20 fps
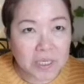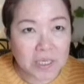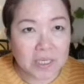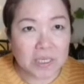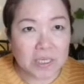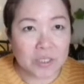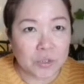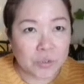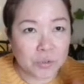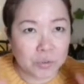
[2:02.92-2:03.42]

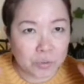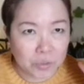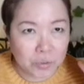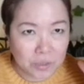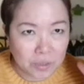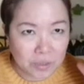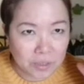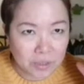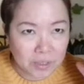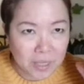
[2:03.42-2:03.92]
is to
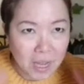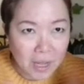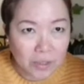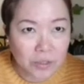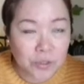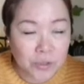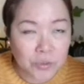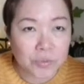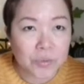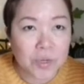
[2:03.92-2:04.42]
tell
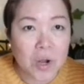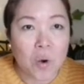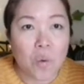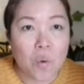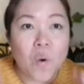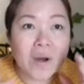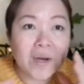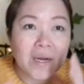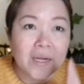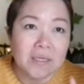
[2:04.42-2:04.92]
you
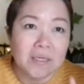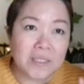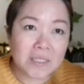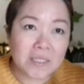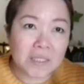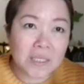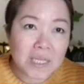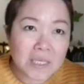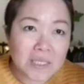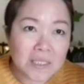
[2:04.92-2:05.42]
what are the
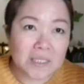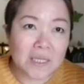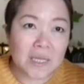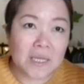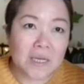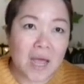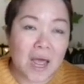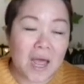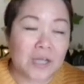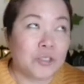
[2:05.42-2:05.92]
things that
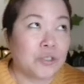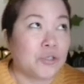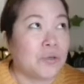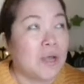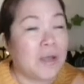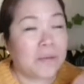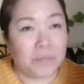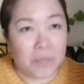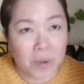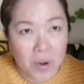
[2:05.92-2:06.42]
I should
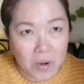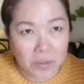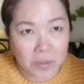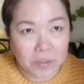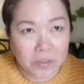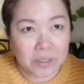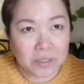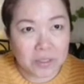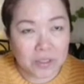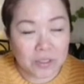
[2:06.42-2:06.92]
have bought
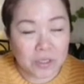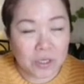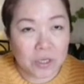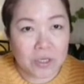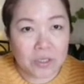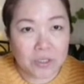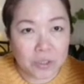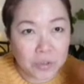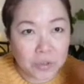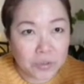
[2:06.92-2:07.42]

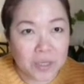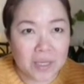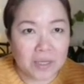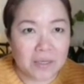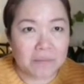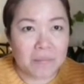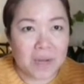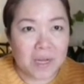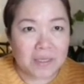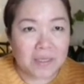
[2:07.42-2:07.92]
so that
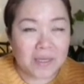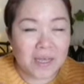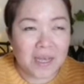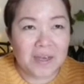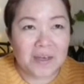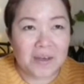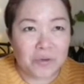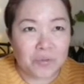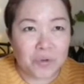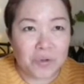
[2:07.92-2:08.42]
my cake
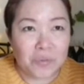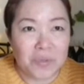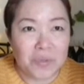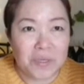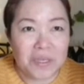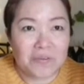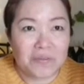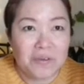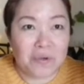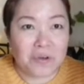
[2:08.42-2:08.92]
will be
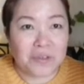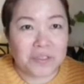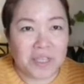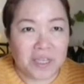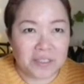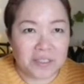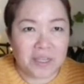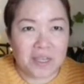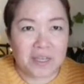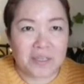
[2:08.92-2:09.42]
even more
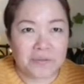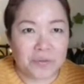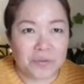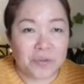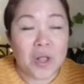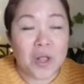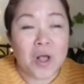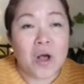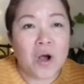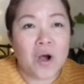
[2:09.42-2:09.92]
successful,
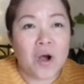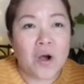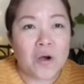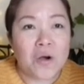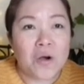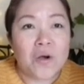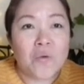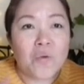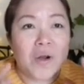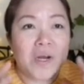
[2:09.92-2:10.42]
or
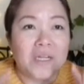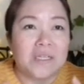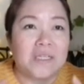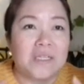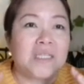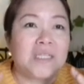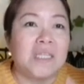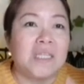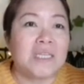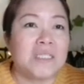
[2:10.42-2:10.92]
what are the
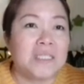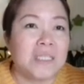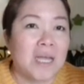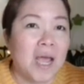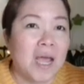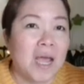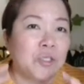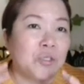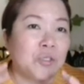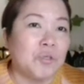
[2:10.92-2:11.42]
things that I
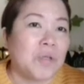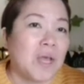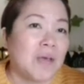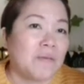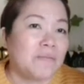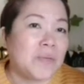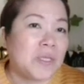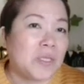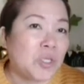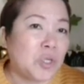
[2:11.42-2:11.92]
should have
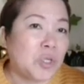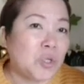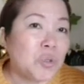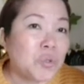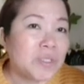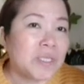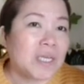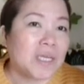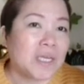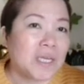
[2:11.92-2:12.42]
been
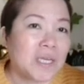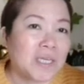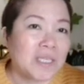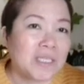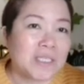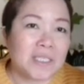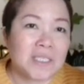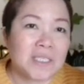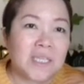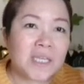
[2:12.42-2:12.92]
using
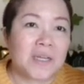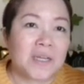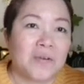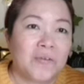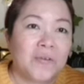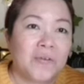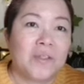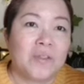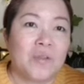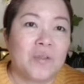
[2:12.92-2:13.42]
instead of
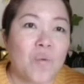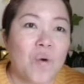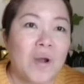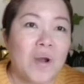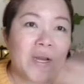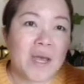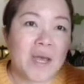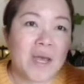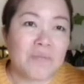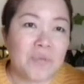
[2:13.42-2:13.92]
the one
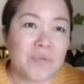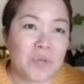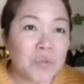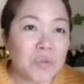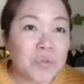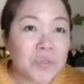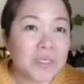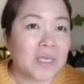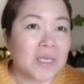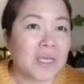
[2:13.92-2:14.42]
that I'm
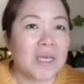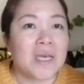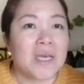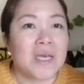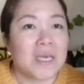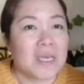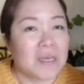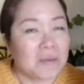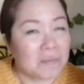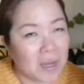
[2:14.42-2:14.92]
using
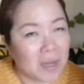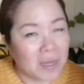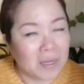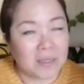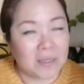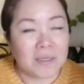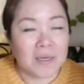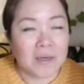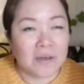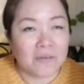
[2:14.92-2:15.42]
in my
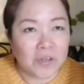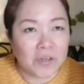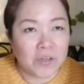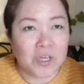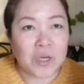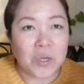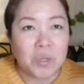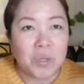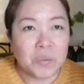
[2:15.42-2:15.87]
video.